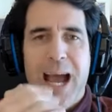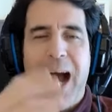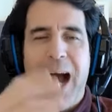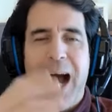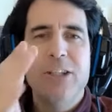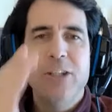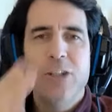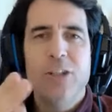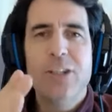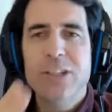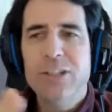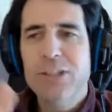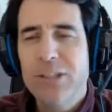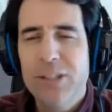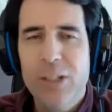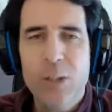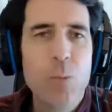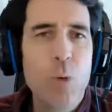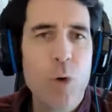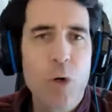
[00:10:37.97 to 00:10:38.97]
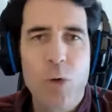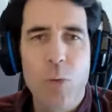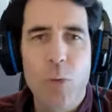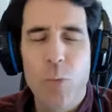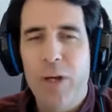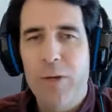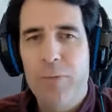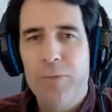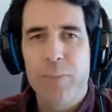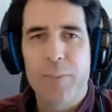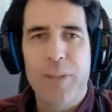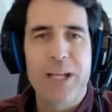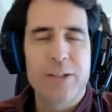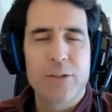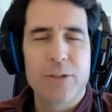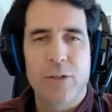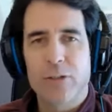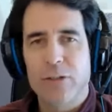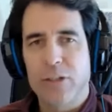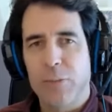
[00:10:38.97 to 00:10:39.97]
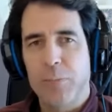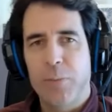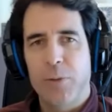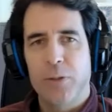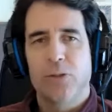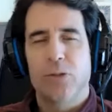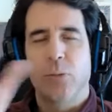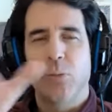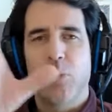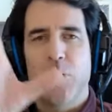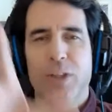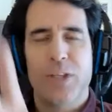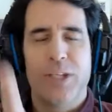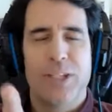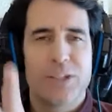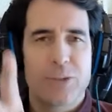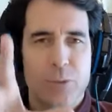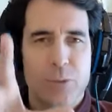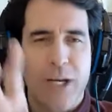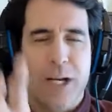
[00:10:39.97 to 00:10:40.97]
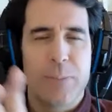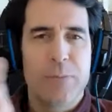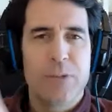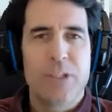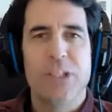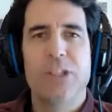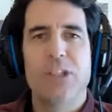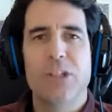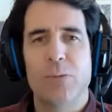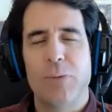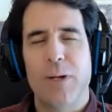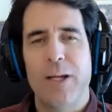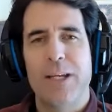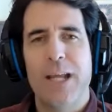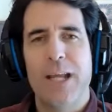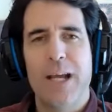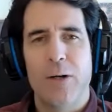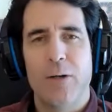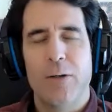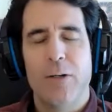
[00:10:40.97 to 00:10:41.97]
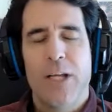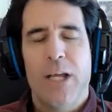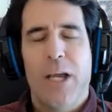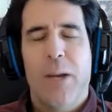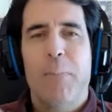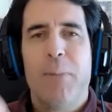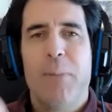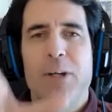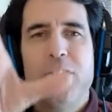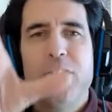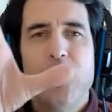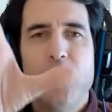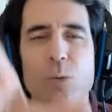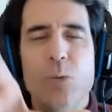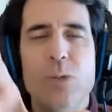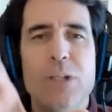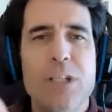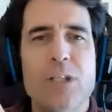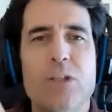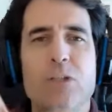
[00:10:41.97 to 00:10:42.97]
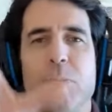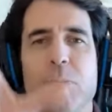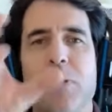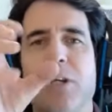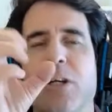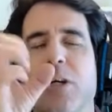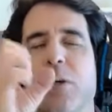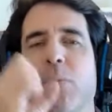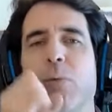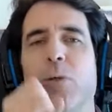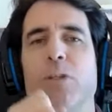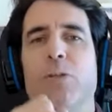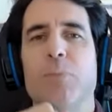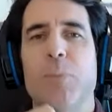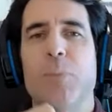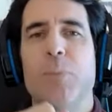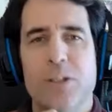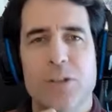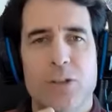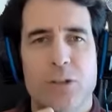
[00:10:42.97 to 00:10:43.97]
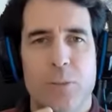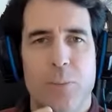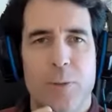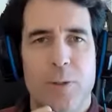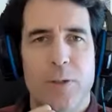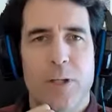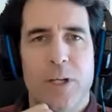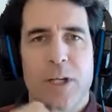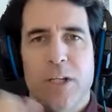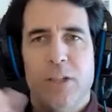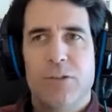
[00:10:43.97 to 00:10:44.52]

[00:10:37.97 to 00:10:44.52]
And you can still walk away from that toxic person with this that I'm teaching right now, but you need to become responsible.